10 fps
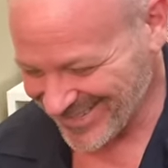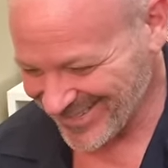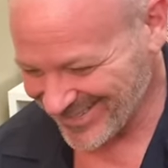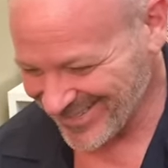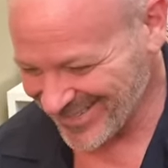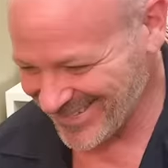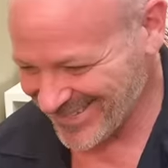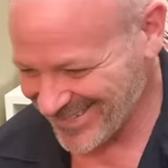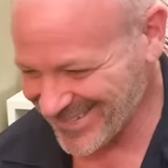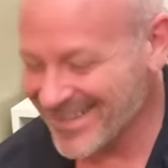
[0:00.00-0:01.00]
All
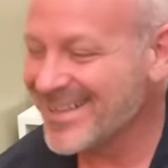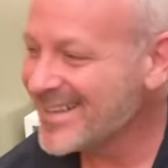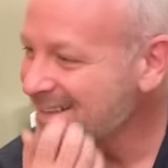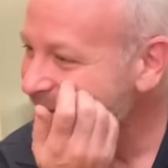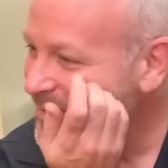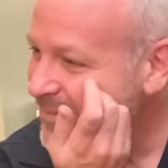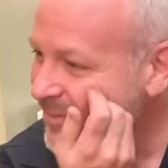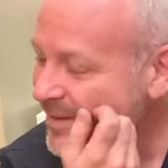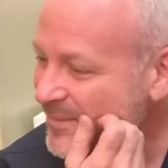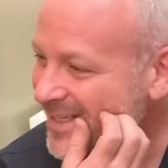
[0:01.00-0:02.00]
right.
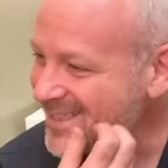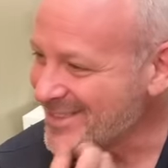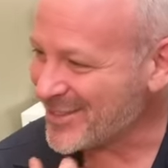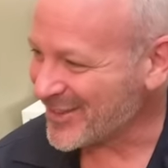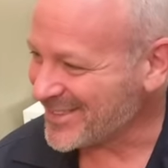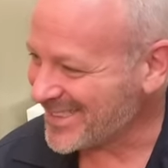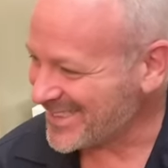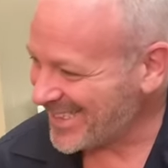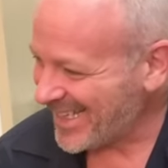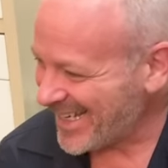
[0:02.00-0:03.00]
Well, I'm not going to charge you
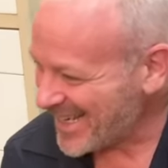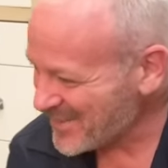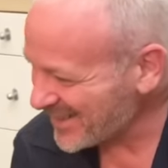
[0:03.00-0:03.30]
today.